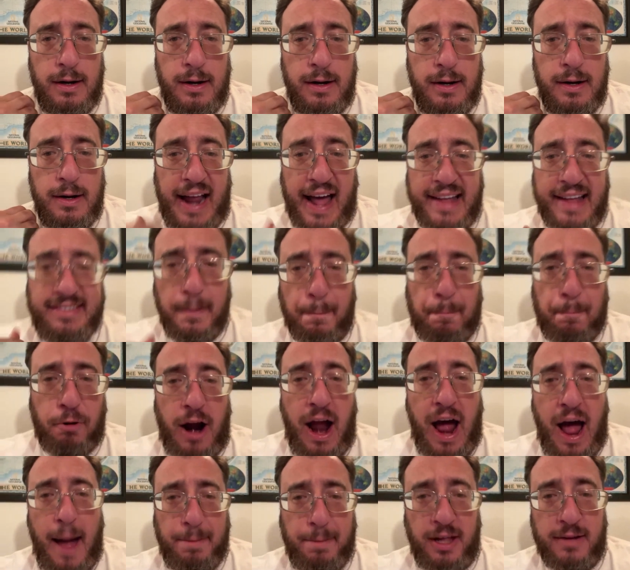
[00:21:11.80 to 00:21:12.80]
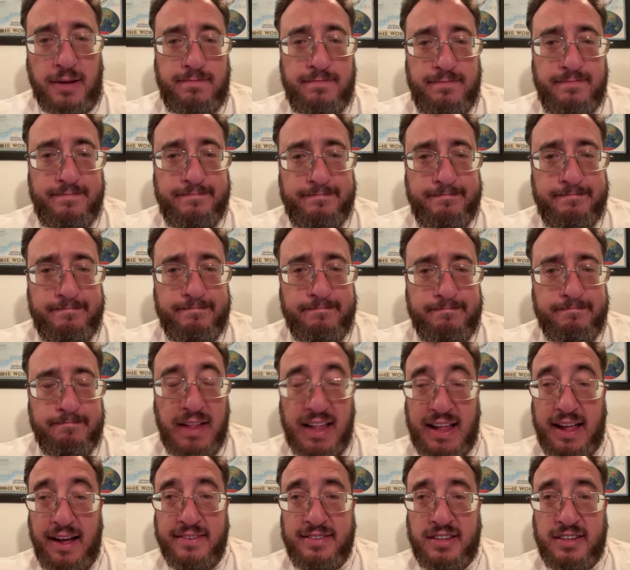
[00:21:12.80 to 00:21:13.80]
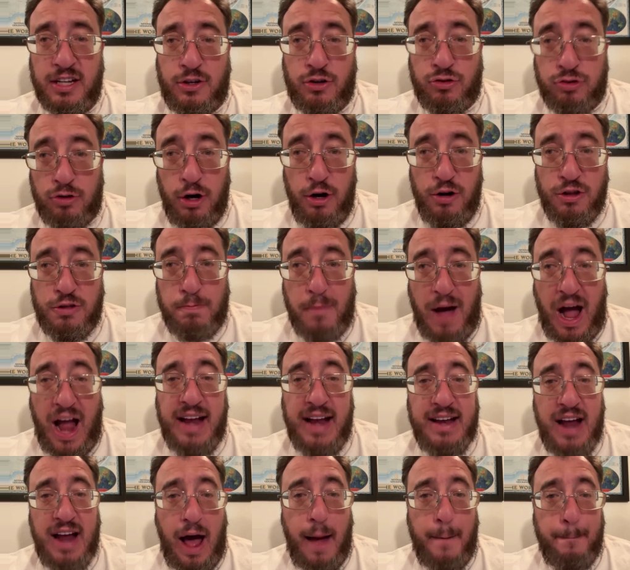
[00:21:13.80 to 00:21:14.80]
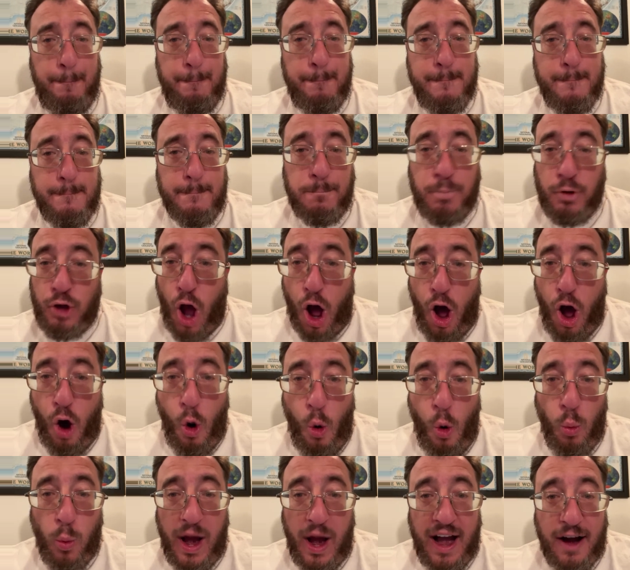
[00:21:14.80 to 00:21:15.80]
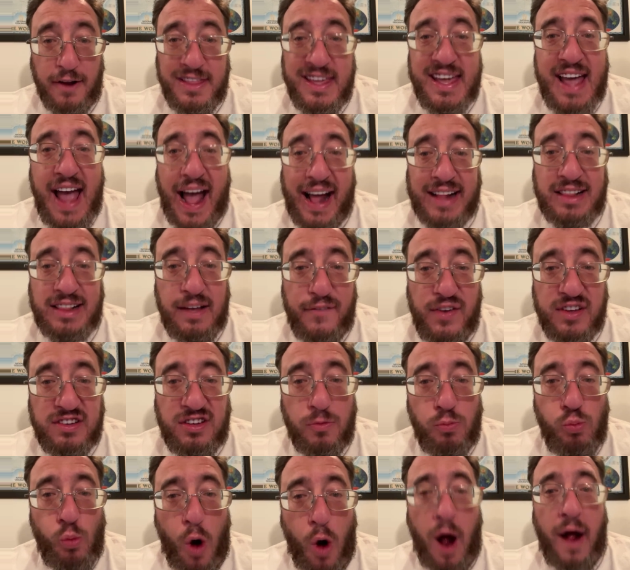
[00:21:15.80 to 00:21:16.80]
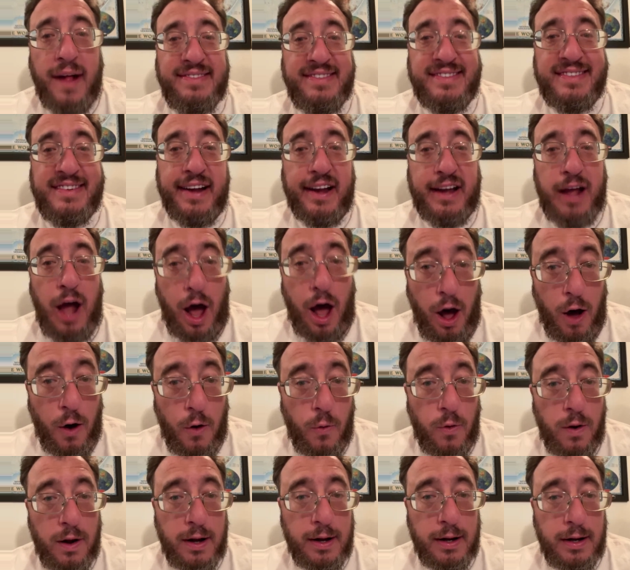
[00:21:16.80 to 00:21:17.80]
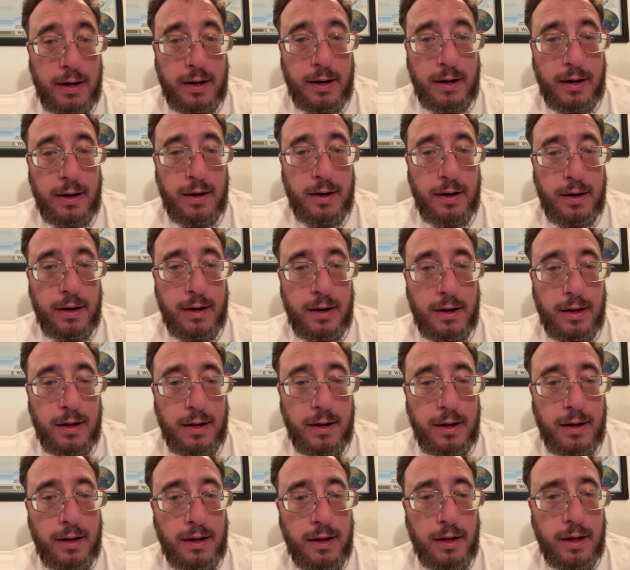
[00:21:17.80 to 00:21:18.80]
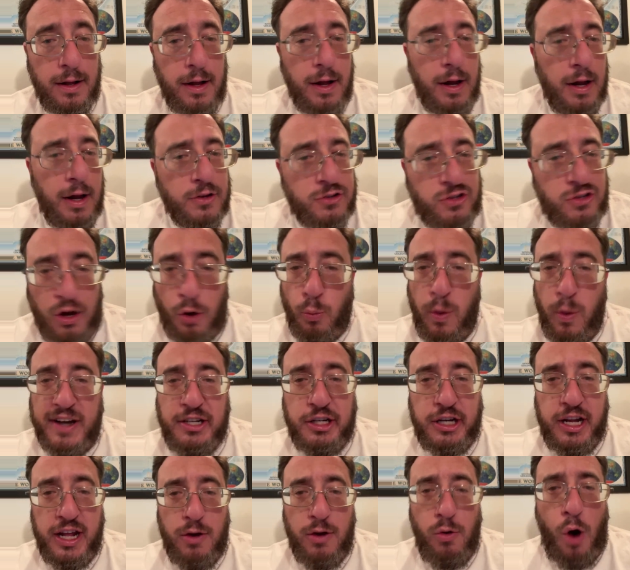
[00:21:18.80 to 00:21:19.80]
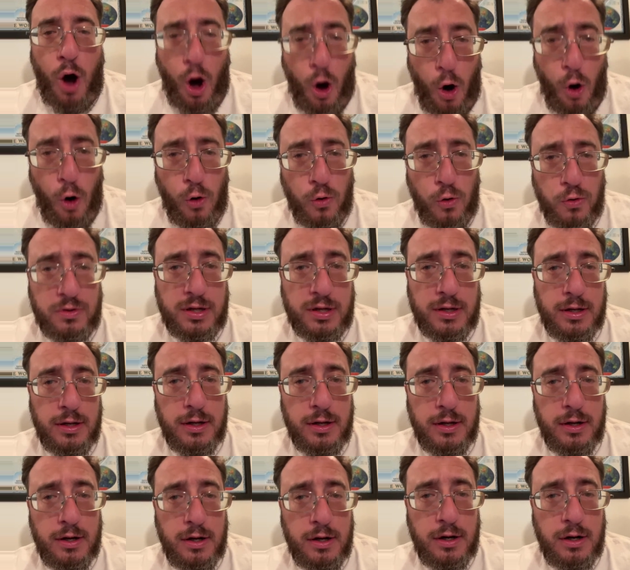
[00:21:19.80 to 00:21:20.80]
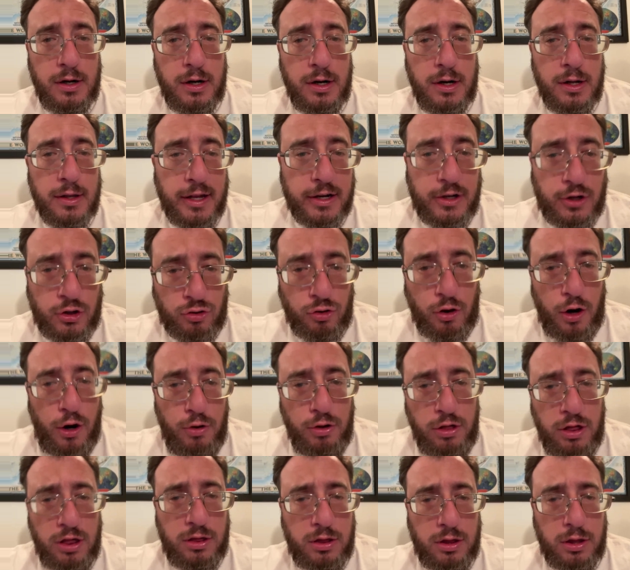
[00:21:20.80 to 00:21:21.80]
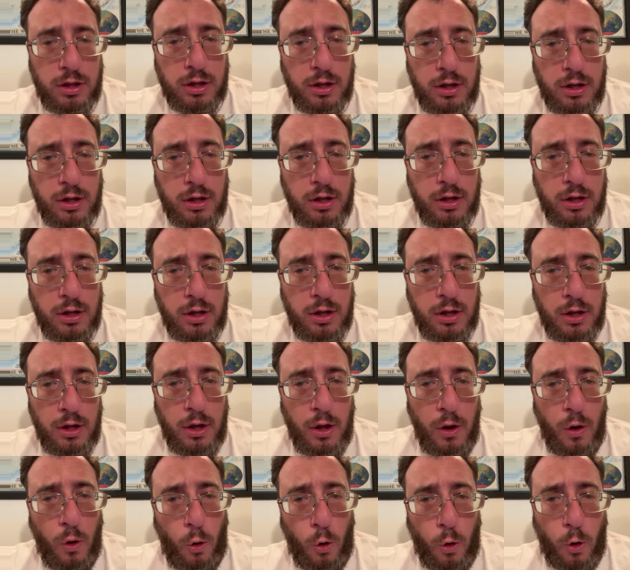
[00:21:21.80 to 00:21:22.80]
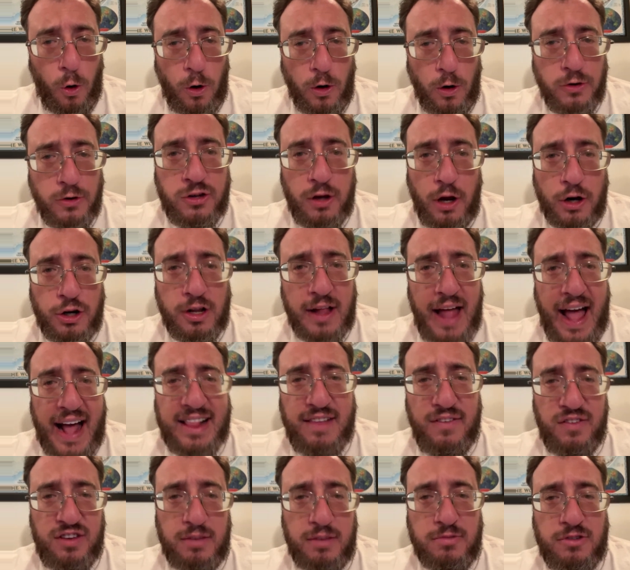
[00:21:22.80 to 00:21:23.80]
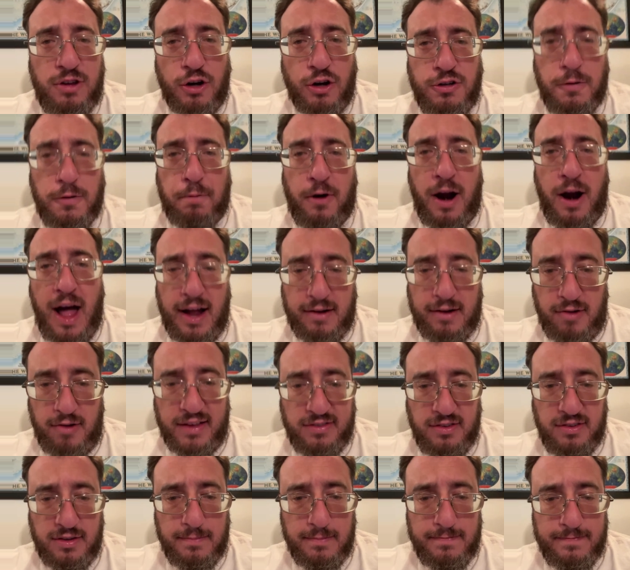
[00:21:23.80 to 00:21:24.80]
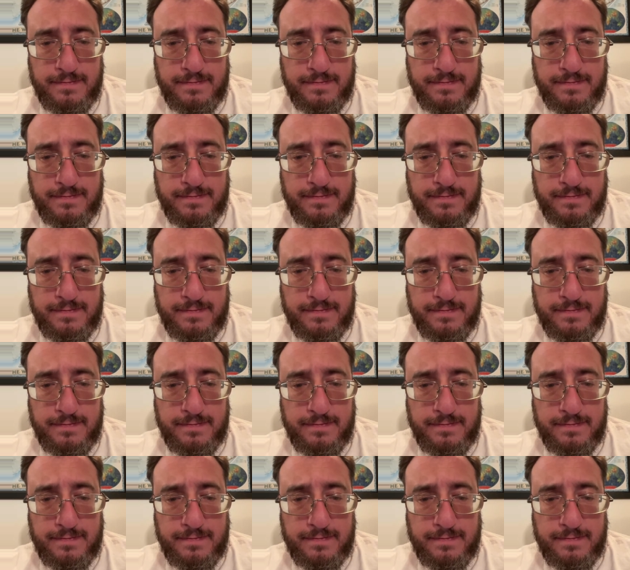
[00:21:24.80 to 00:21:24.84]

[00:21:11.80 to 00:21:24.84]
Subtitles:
That's a problem because the truth might not go where the activism wants to go. So which do you hold? The truth or social activism, social progress?